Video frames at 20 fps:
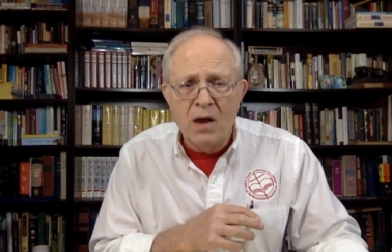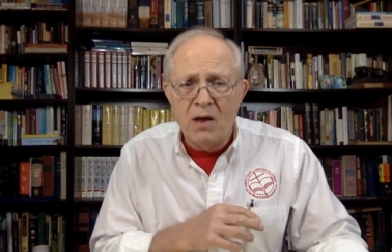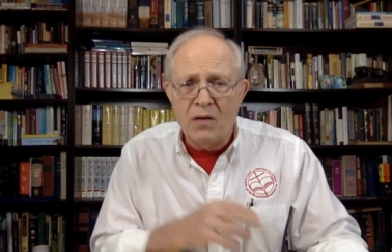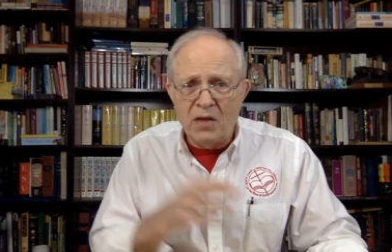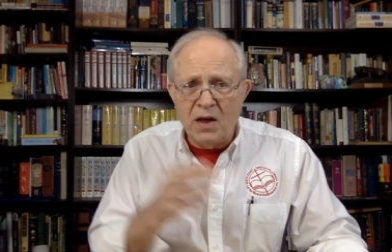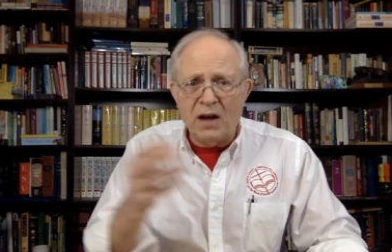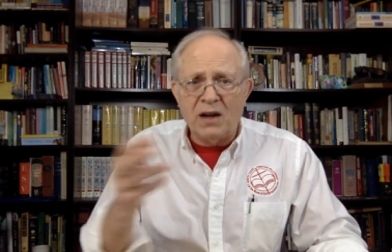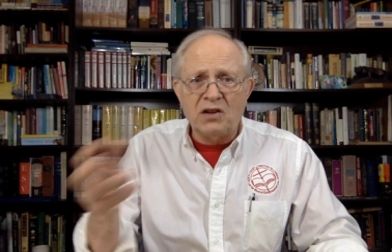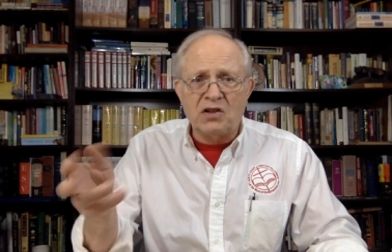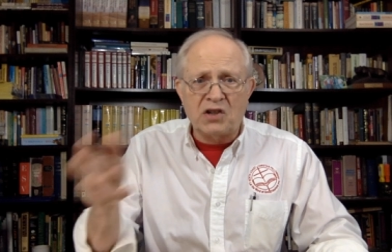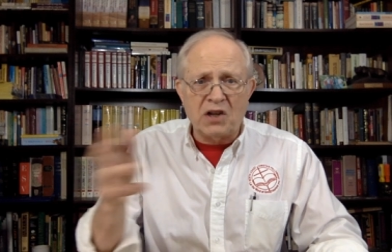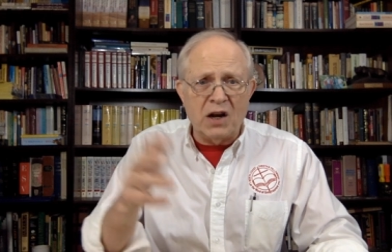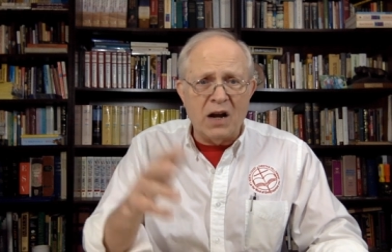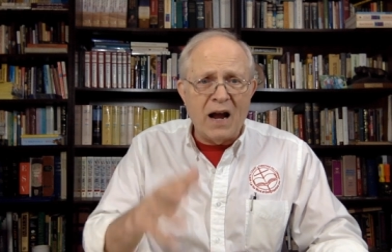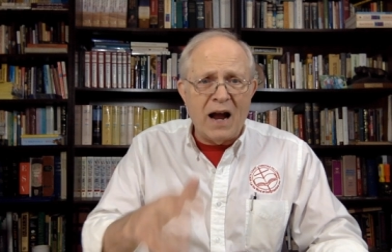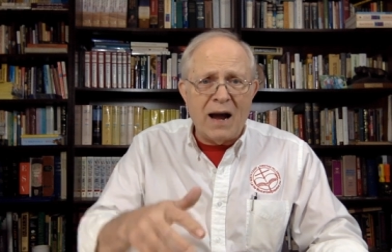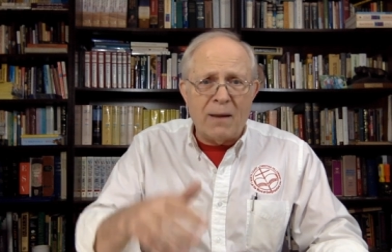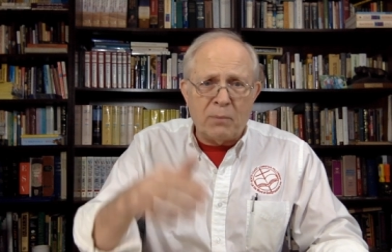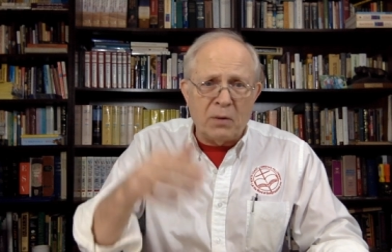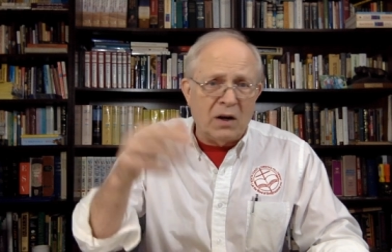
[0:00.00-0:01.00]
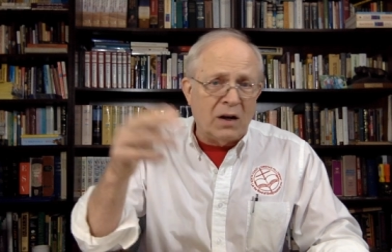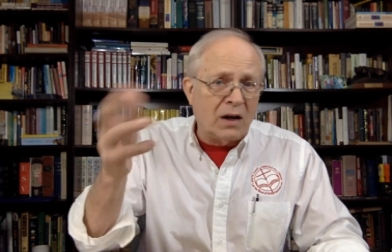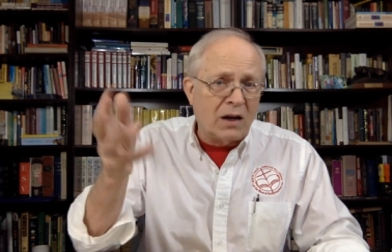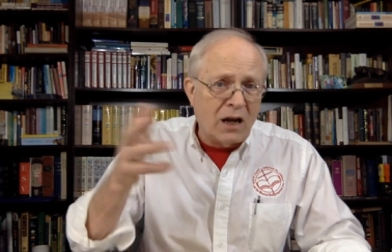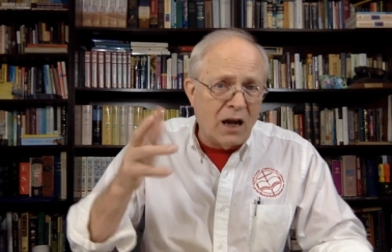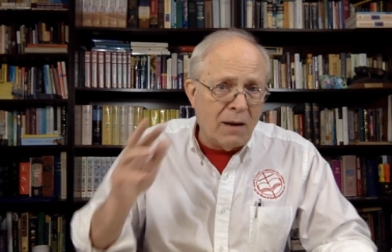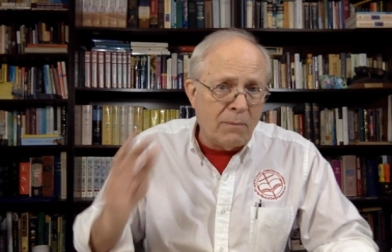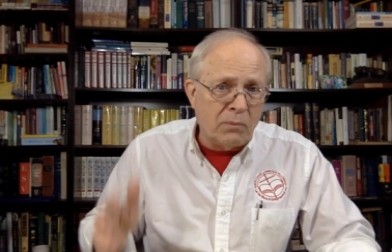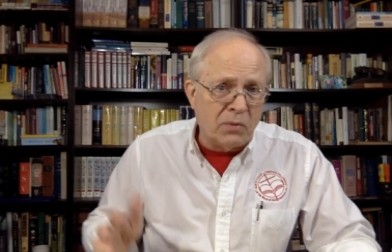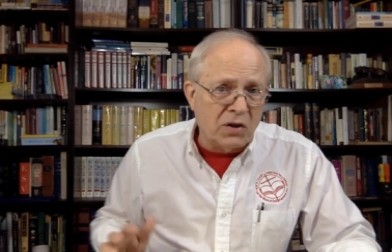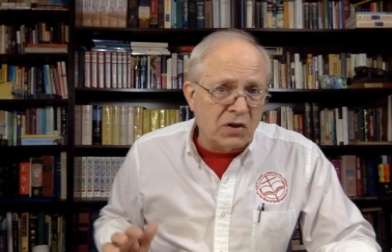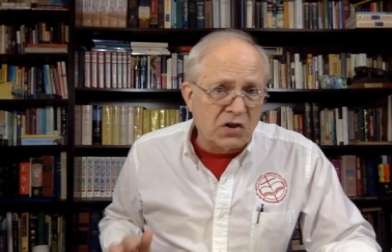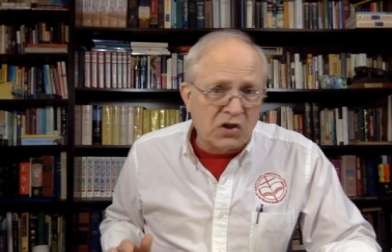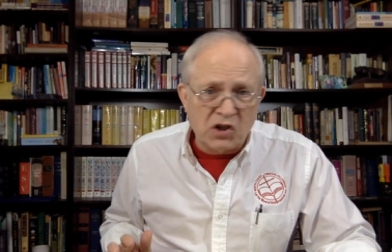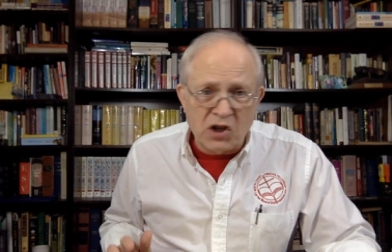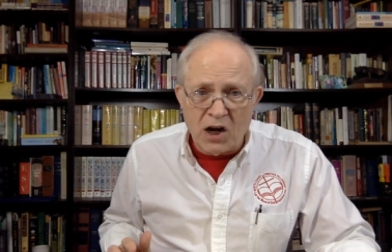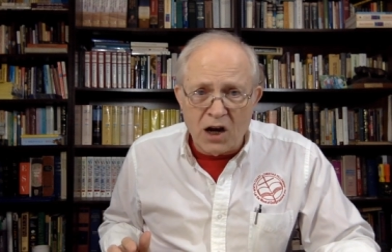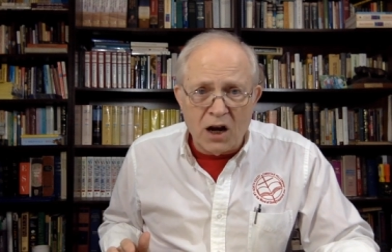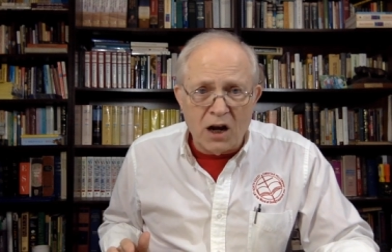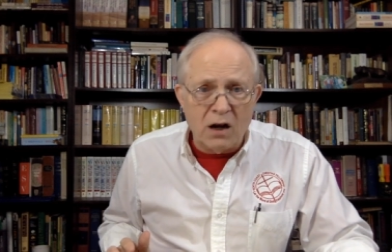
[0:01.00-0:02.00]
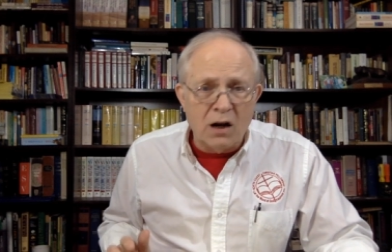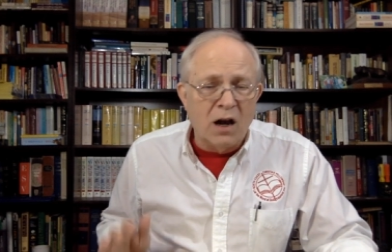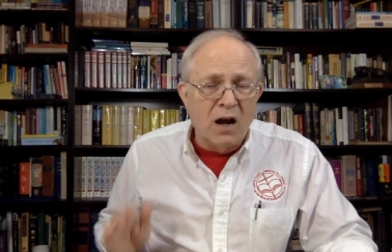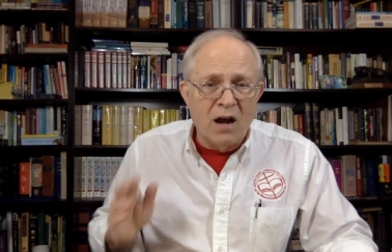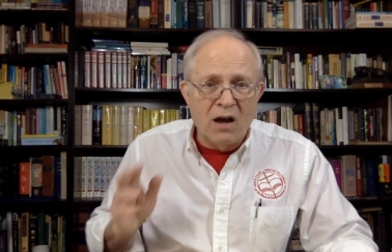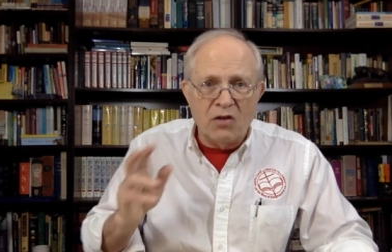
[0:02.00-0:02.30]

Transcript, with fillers: Things can happen to keep the seed,